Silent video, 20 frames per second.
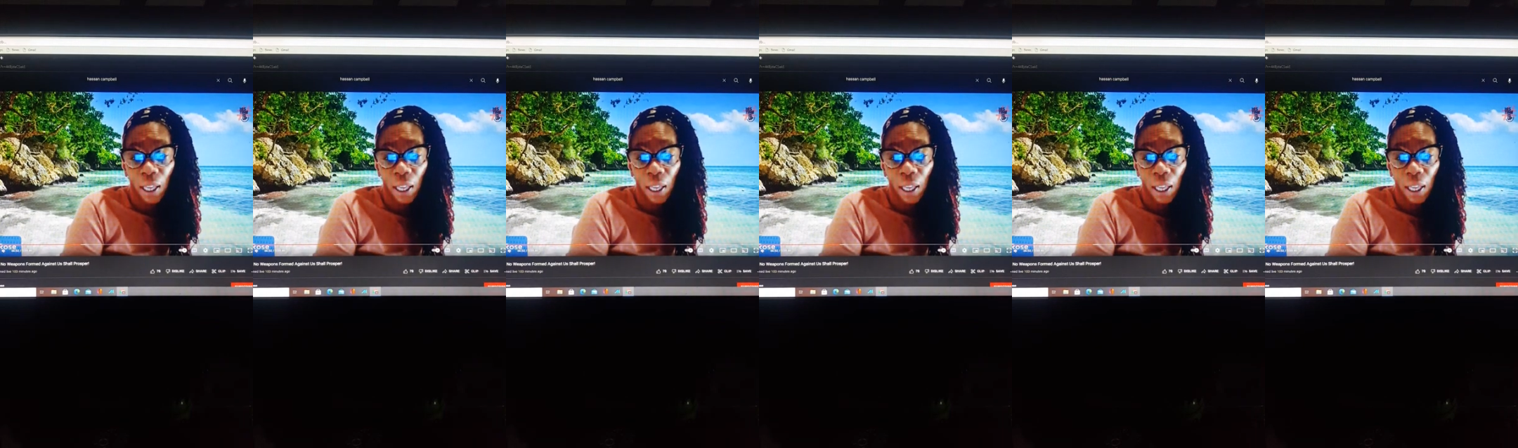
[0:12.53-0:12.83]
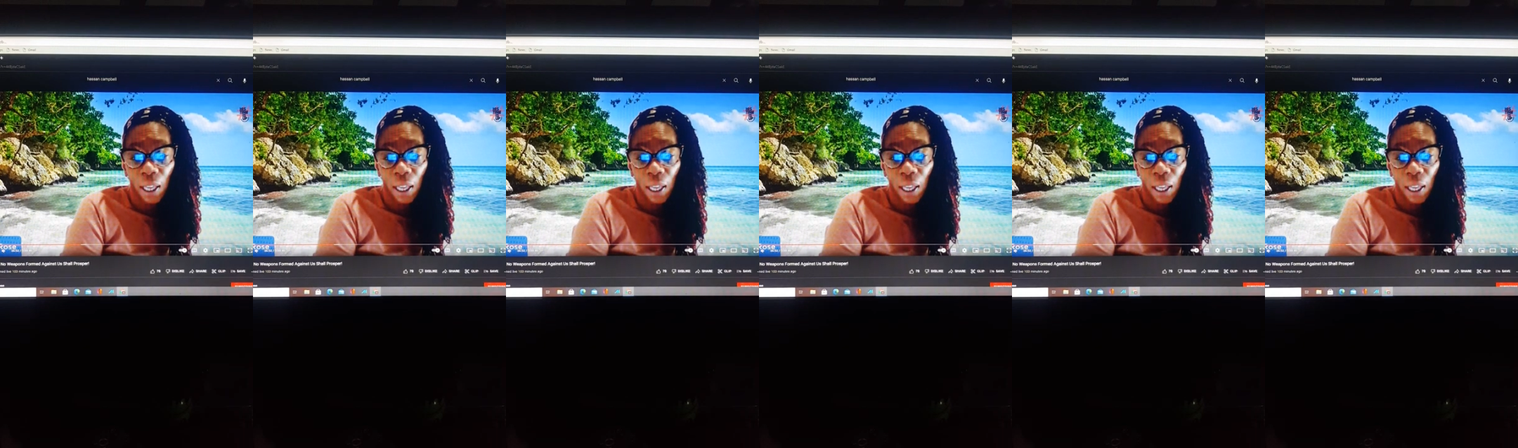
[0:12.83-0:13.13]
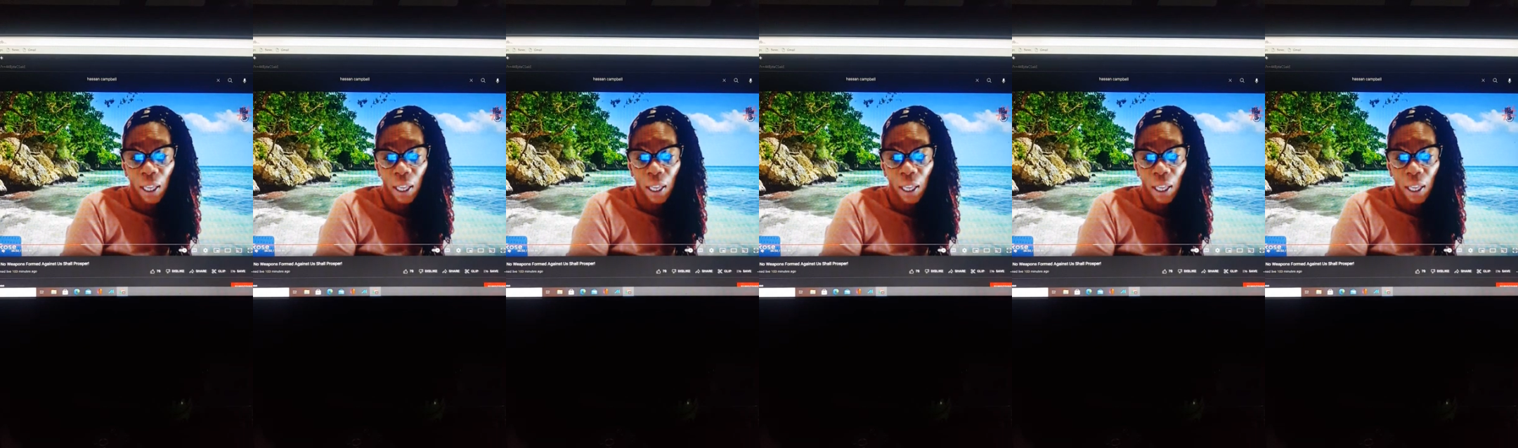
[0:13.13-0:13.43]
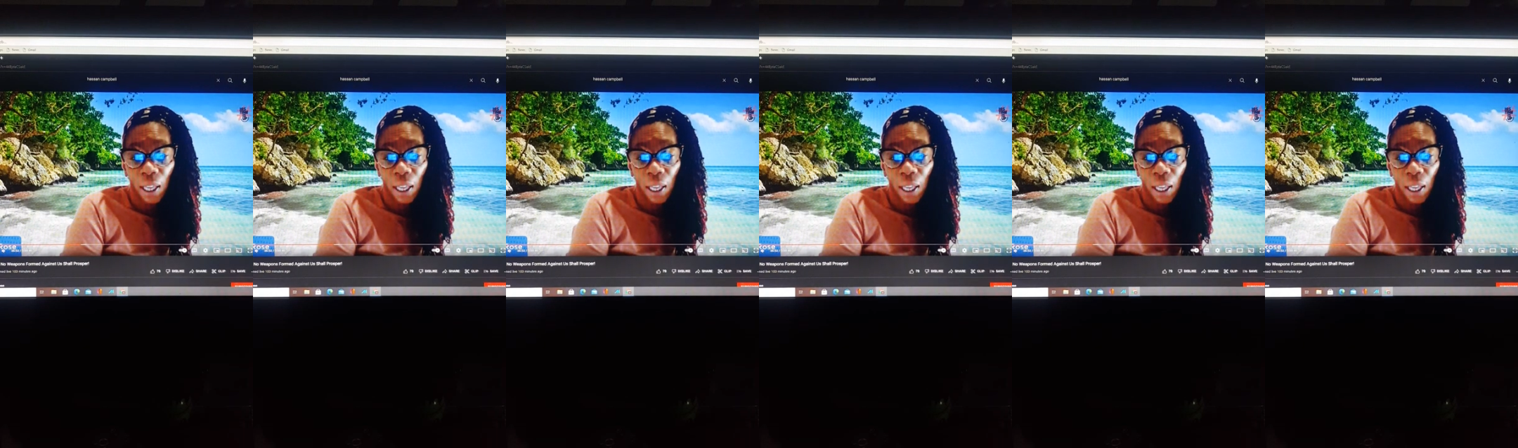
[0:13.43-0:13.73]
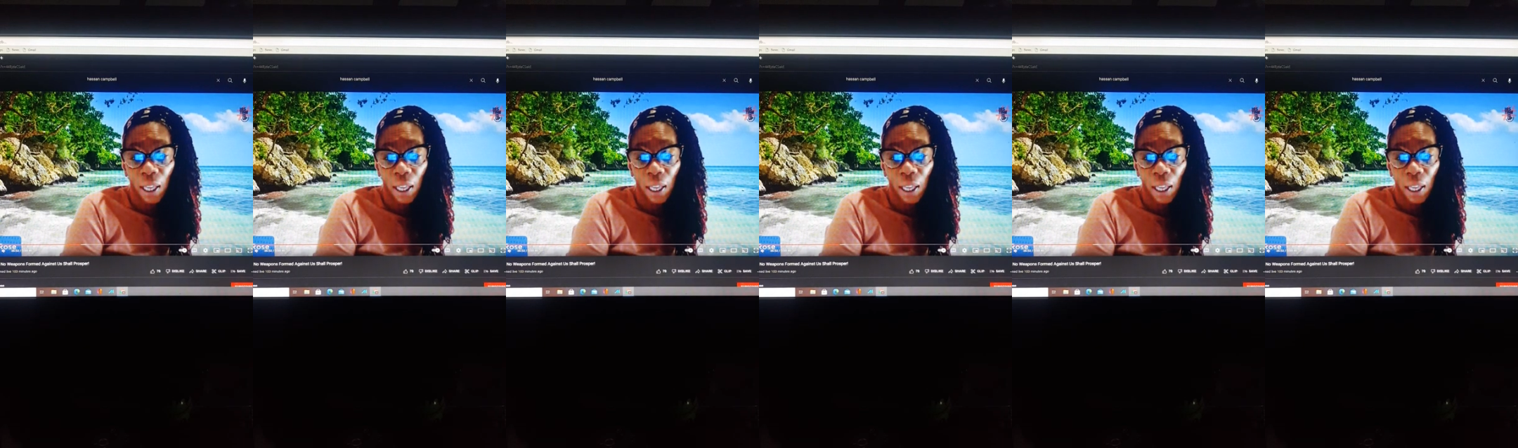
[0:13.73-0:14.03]
you have to give her a dues,
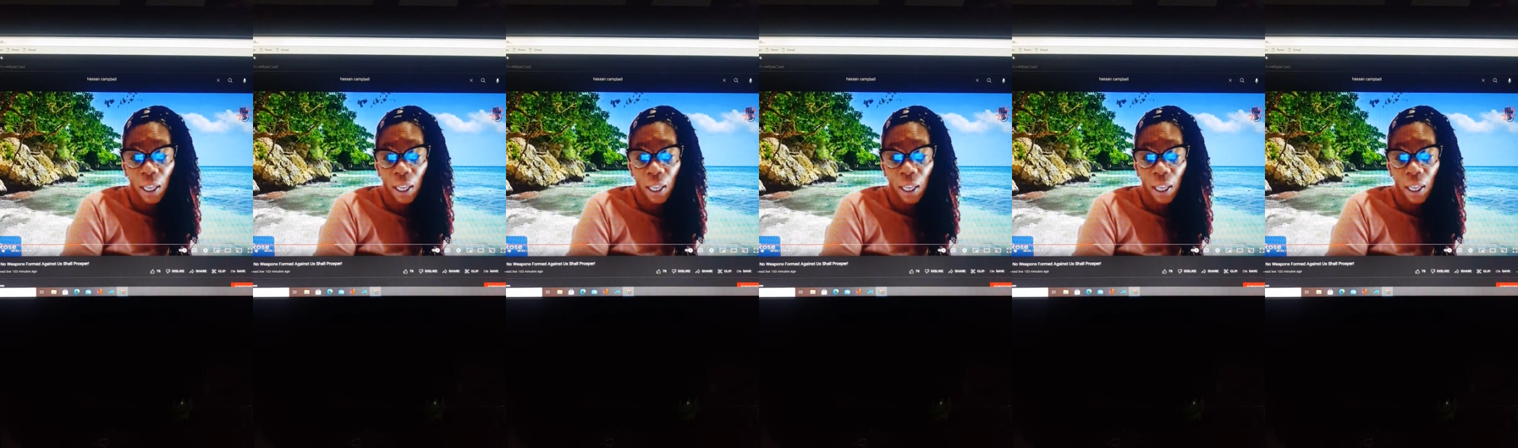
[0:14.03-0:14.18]
boy.